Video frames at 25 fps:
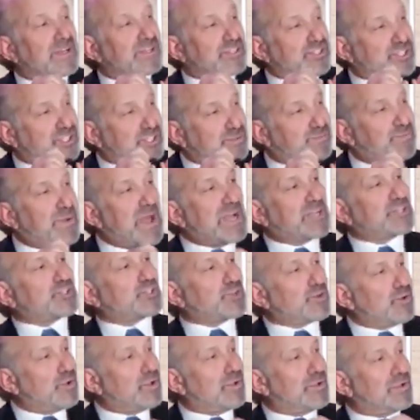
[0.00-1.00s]

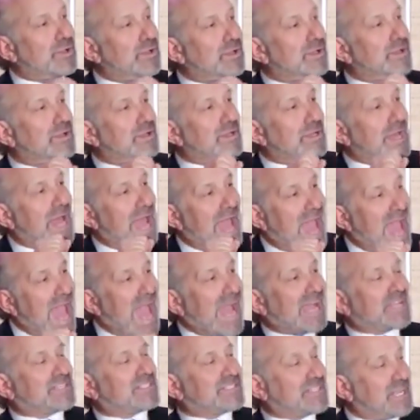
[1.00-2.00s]
special
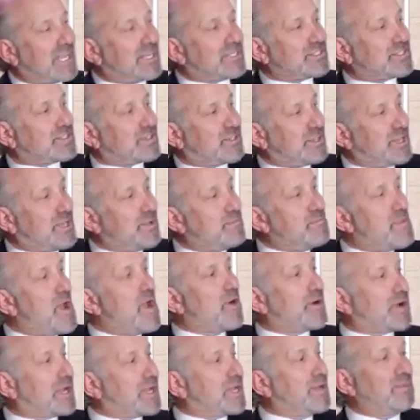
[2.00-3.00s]
access to the
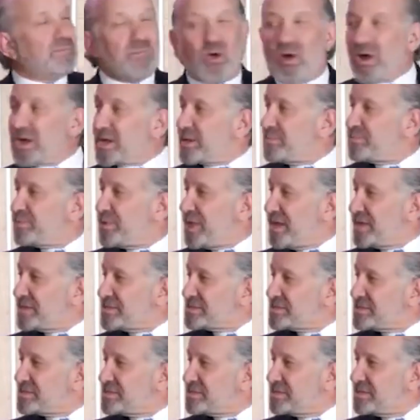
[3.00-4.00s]
American
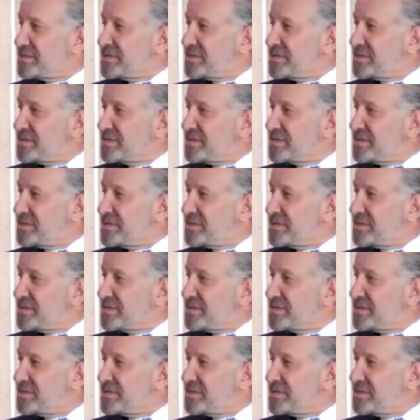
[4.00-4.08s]
marketplace.